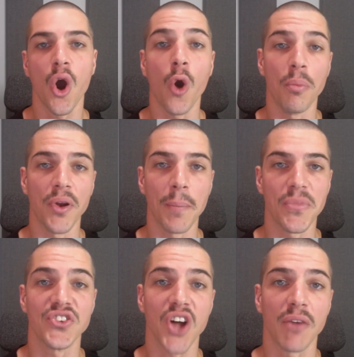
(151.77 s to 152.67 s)
open up
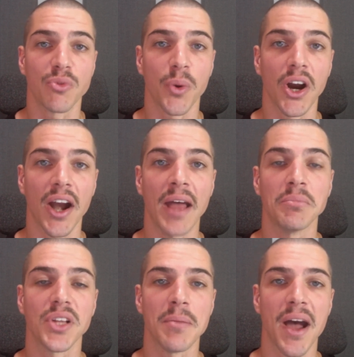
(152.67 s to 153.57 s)
the software and
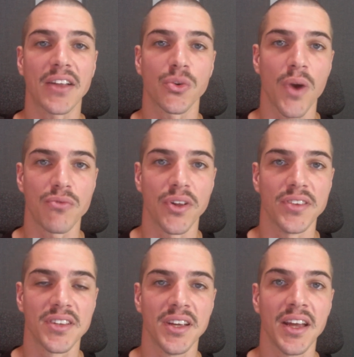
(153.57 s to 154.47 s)
play back the
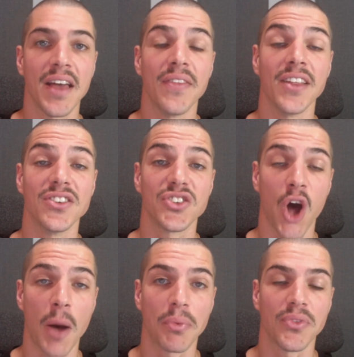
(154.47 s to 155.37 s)
reference, and then
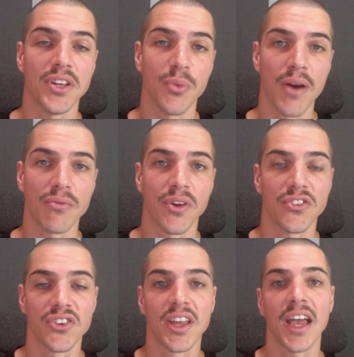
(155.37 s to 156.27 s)
stop the
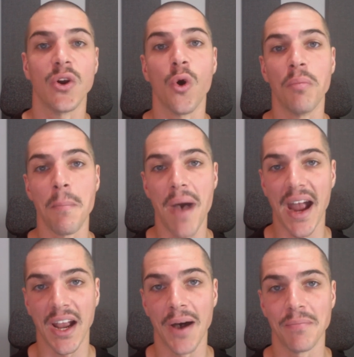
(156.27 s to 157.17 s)
reference and open
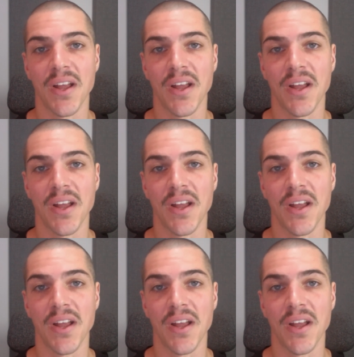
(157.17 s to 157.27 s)
back up